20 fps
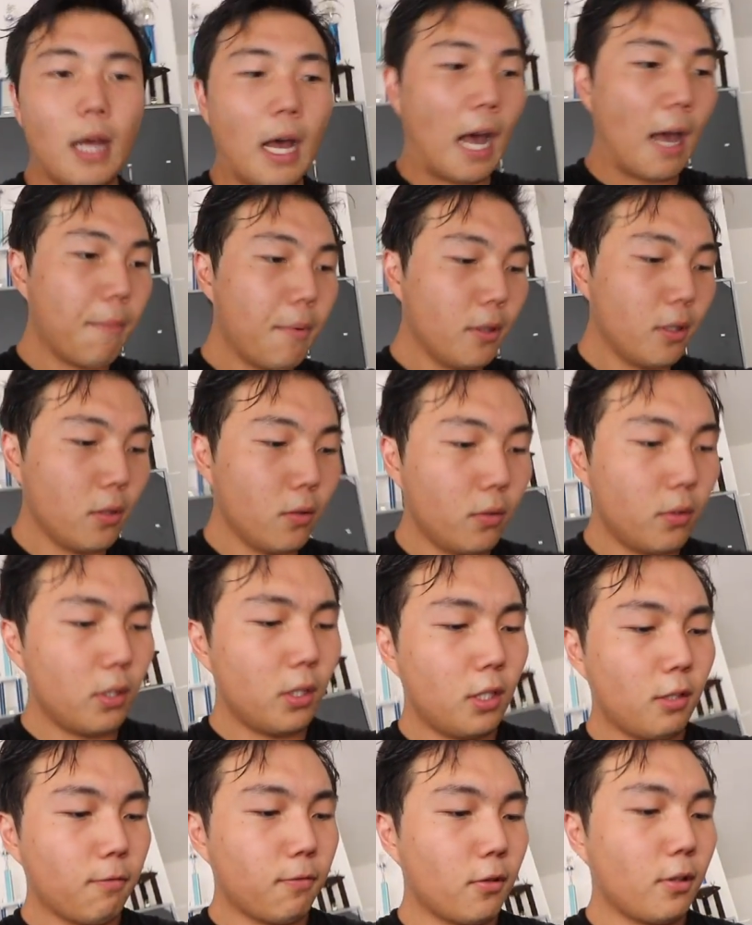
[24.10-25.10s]
I've been doing
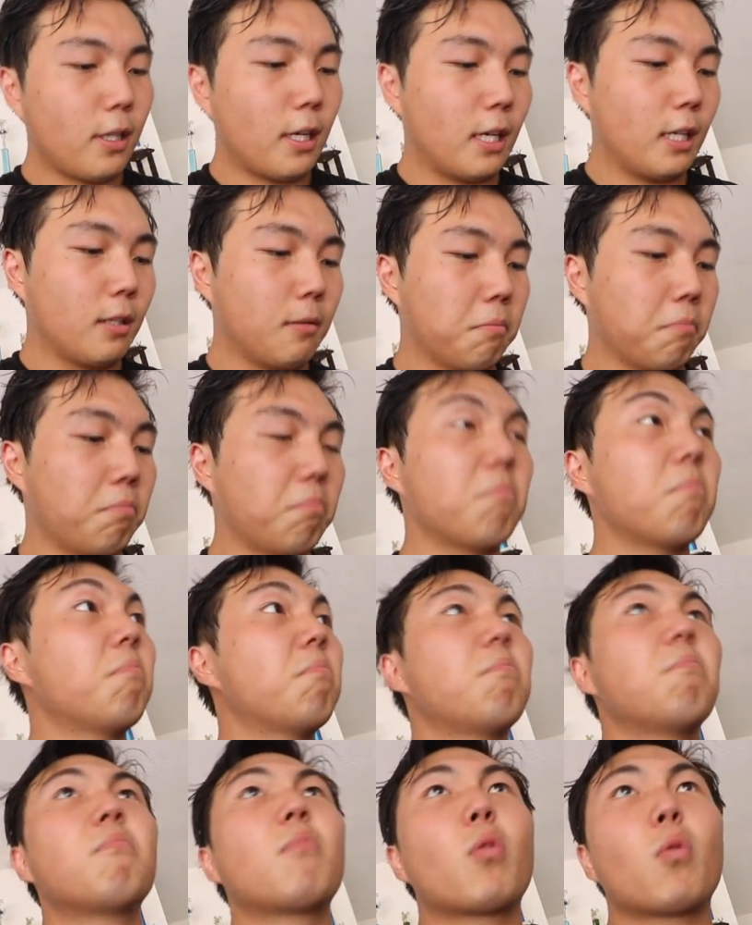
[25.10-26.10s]
this for like
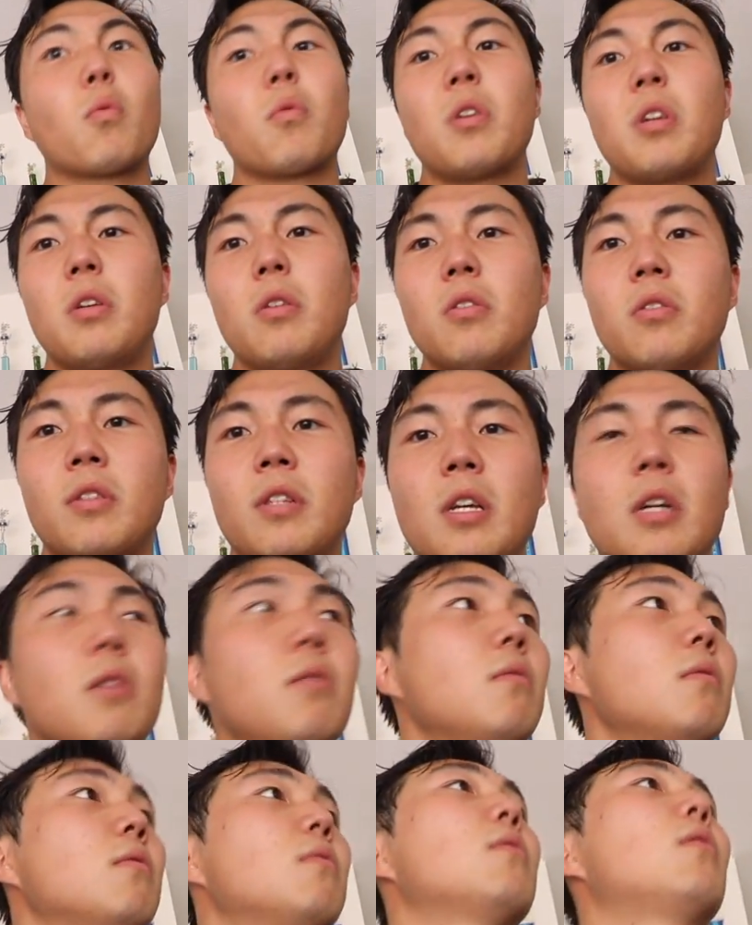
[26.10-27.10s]
3 years
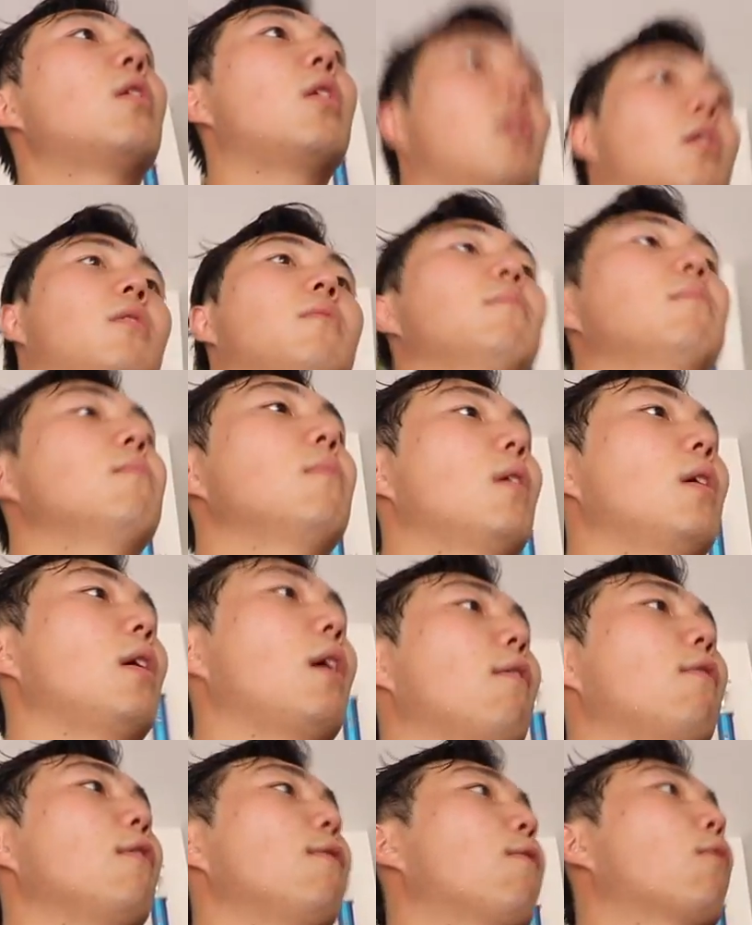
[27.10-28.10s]
now,
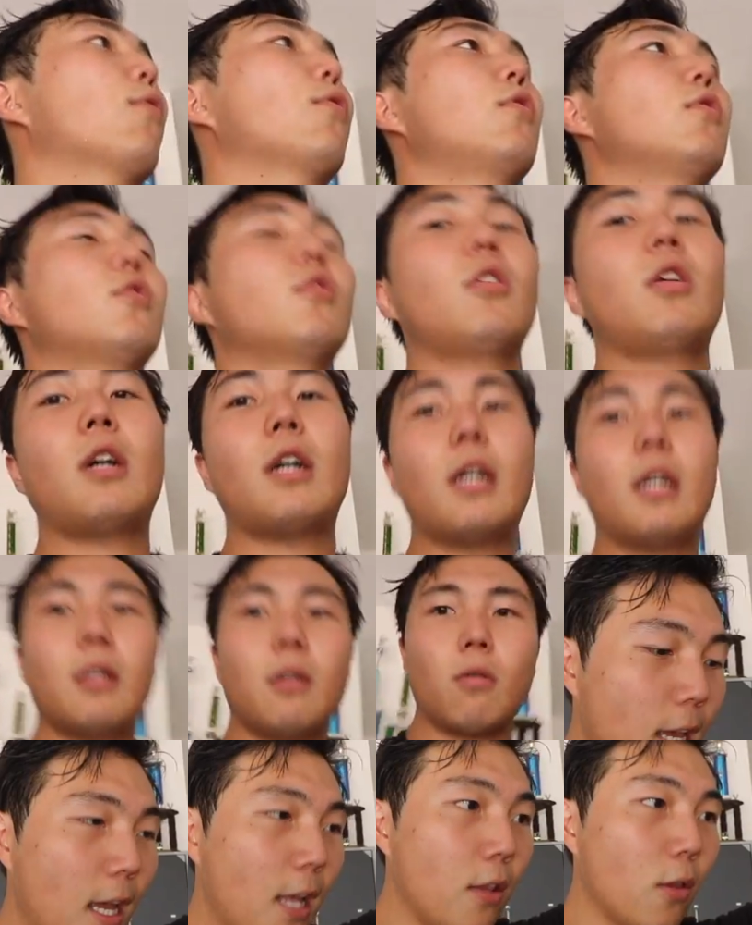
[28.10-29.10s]
every 4th of July,
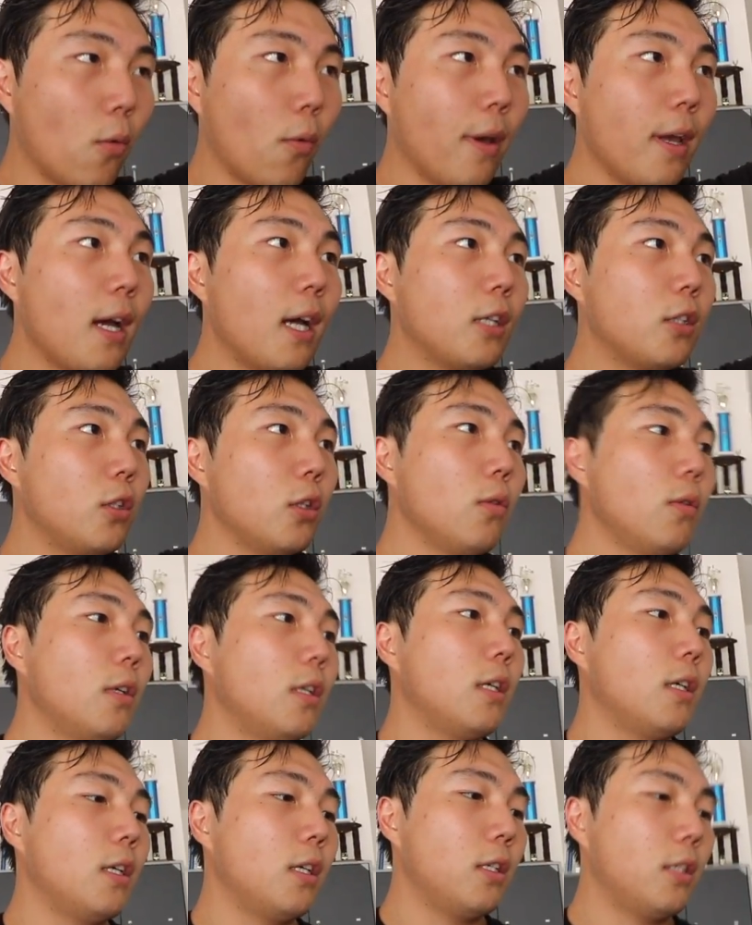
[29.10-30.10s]
and the way I do it
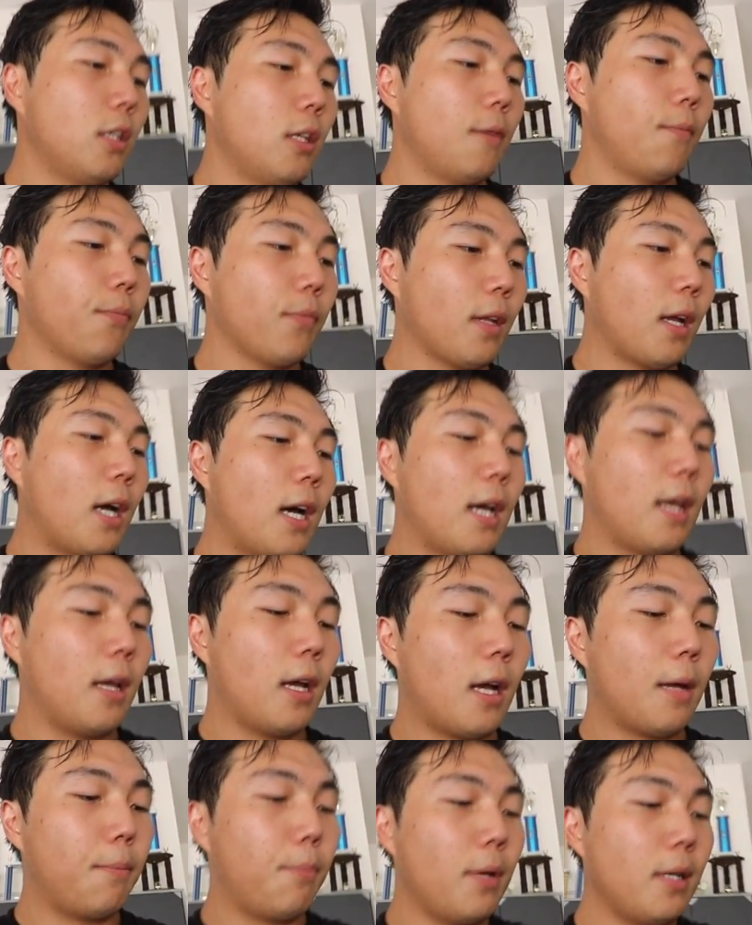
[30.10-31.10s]
is,
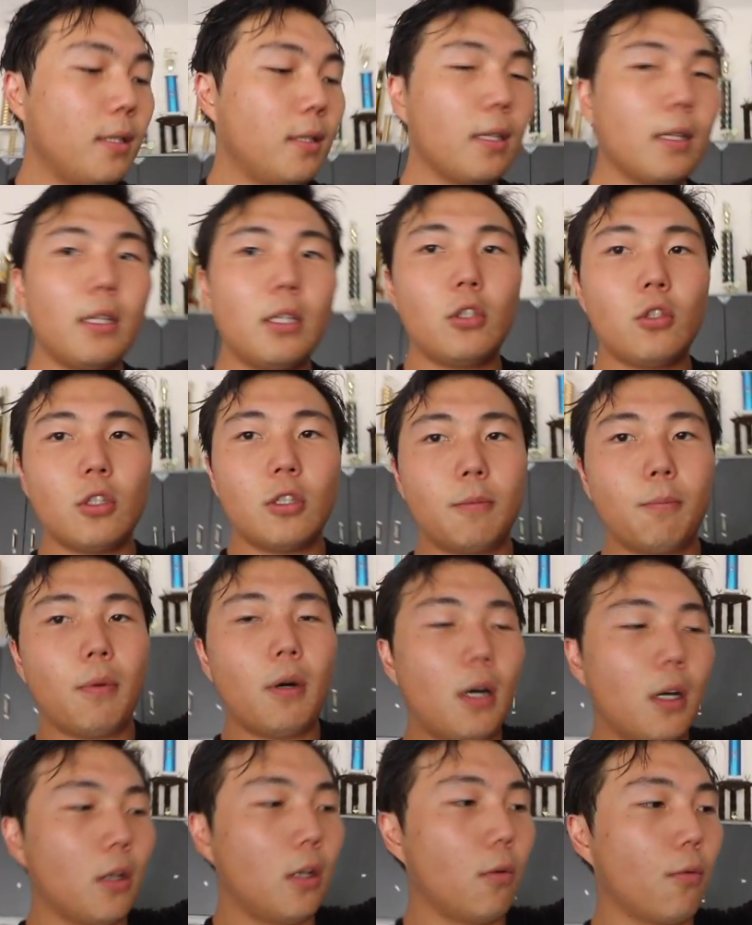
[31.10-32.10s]
I basically just
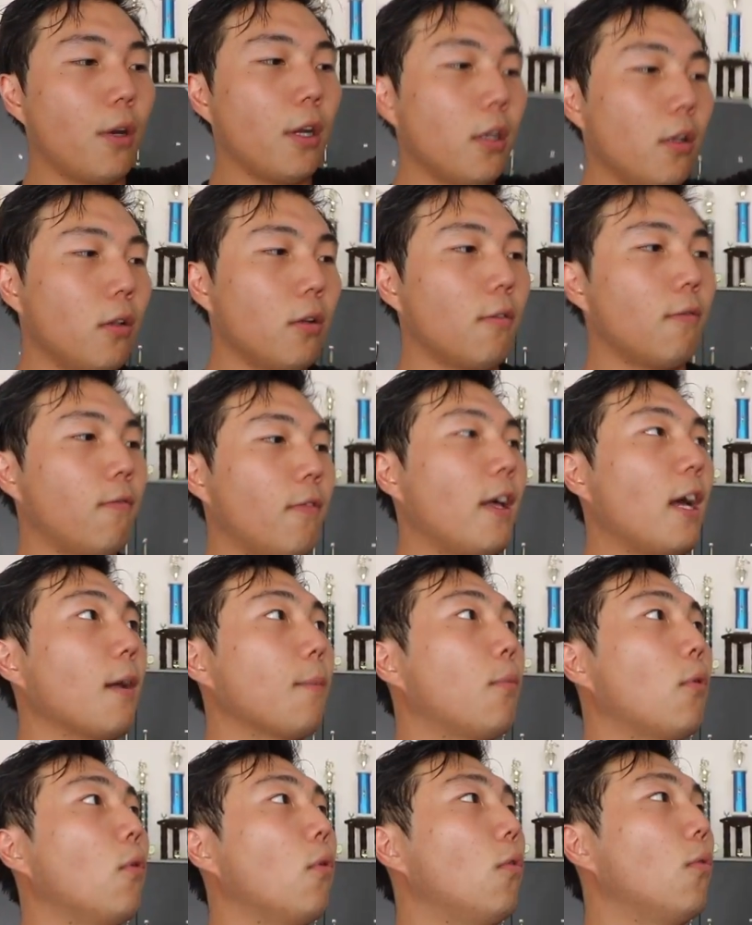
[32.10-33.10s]
bought a regular
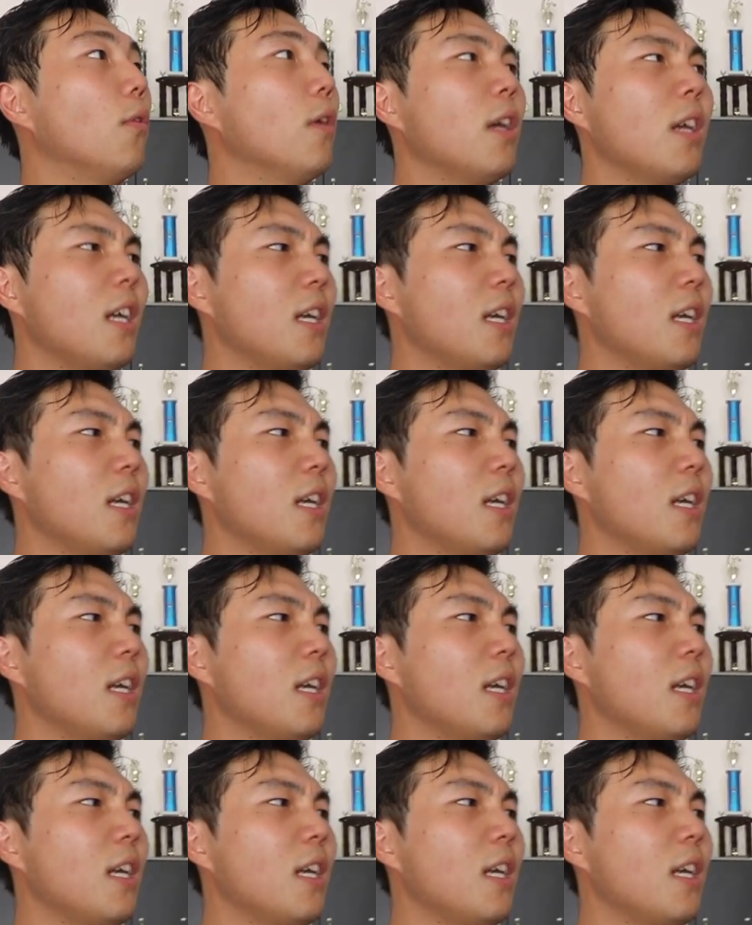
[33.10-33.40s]
flagpole.